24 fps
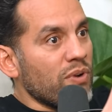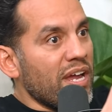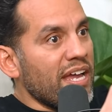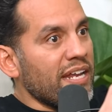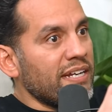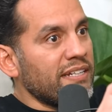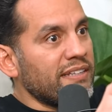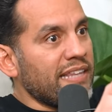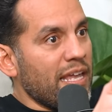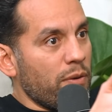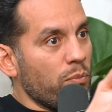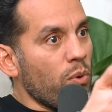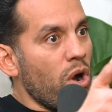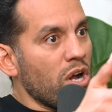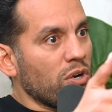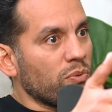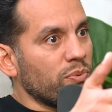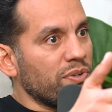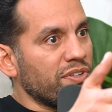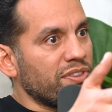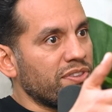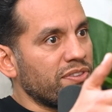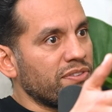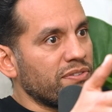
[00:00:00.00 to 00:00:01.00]
read They
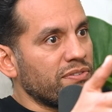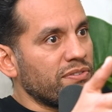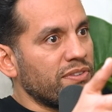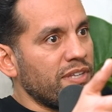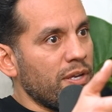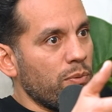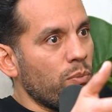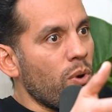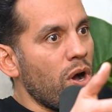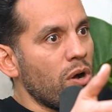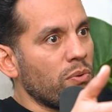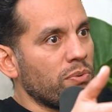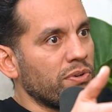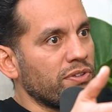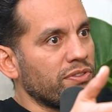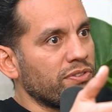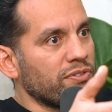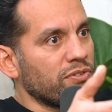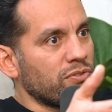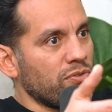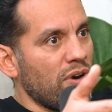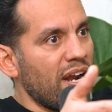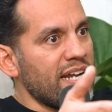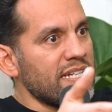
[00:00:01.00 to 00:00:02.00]
Walk with They Walk
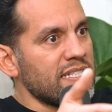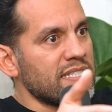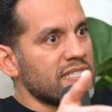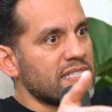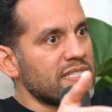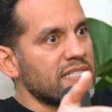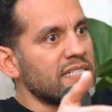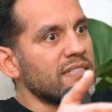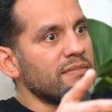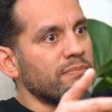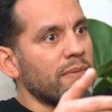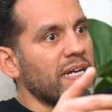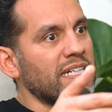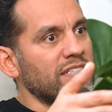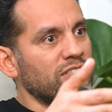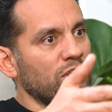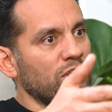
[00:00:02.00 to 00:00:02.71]
with Christ yes. by